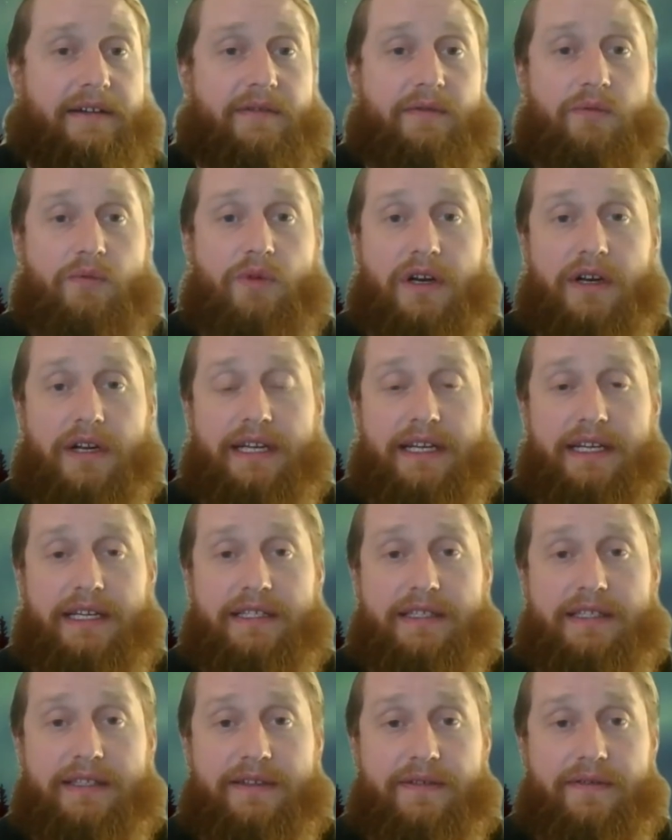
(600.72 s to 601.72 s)
where
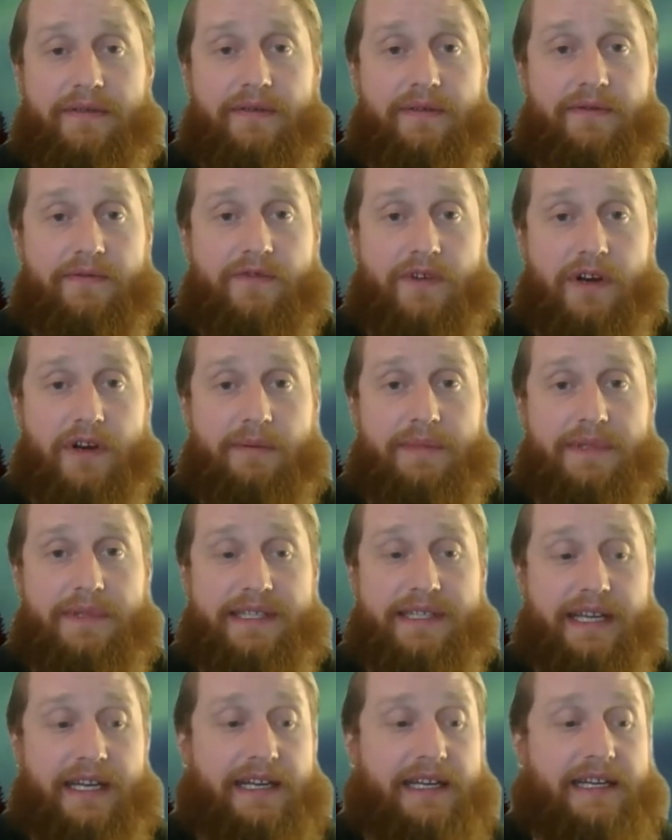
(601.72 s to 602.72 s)
he's from, the
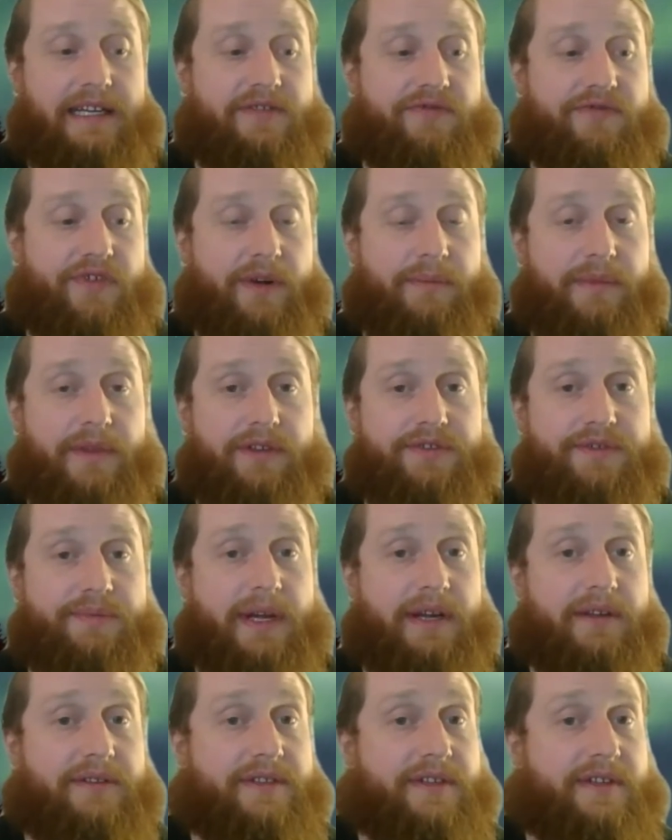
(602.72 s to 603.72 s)
state he's from, those
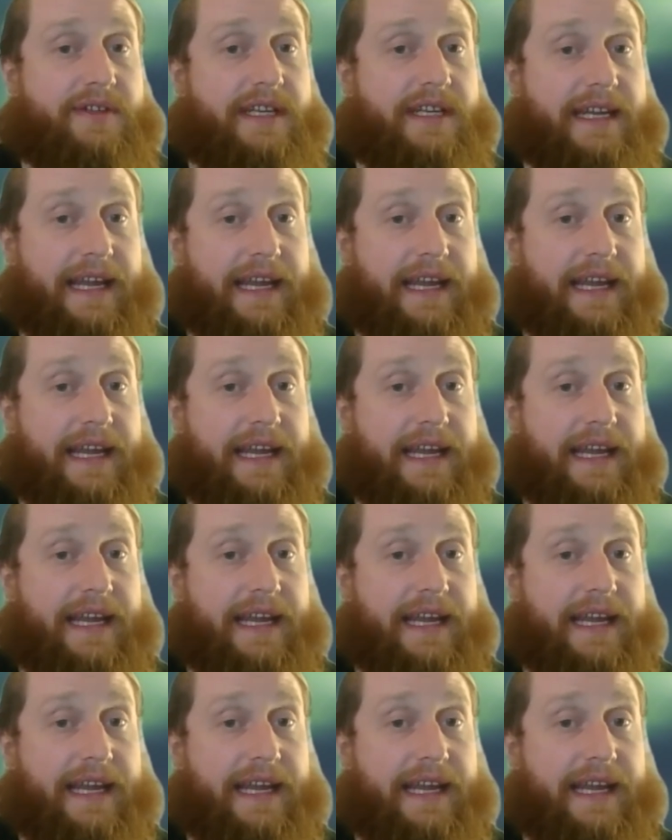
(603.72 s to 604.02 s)
mountains are the